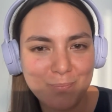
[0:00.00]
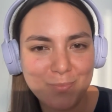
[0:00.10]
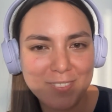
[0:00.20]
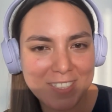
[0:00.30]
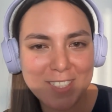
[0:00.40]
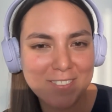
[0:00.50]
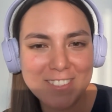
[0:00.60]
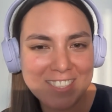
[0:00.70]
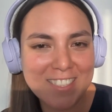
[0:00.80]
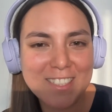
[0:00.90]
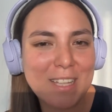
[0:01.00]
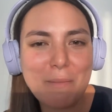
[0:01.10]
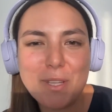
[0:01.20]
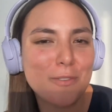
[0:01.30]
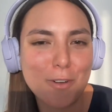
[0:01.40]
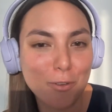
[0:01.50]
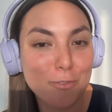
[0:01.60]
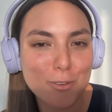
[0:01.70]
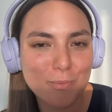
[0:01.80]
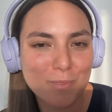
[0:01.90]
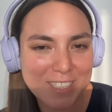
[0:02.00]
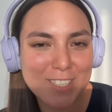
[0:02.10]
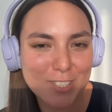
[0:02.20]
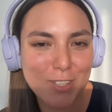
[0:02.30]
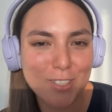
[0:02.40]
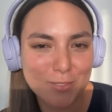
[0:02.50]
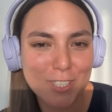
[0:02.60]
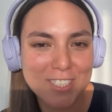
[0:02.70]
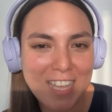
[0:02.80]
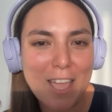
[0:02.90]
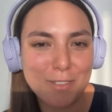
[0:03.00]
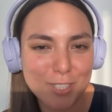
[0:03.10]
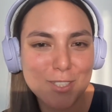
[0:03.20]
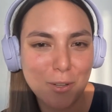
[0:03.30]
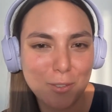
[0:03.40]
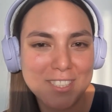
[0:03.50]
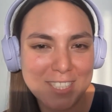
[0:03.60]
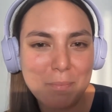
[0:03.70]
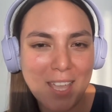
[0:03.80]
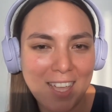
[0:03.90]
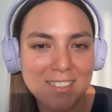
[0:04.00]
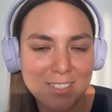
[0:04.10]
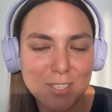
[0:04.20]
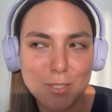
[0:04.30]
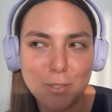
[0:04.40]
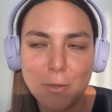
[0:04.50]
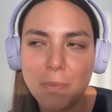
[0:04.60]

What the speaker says: This is, I'm in the wrong room. This is not what I was told is behind this door.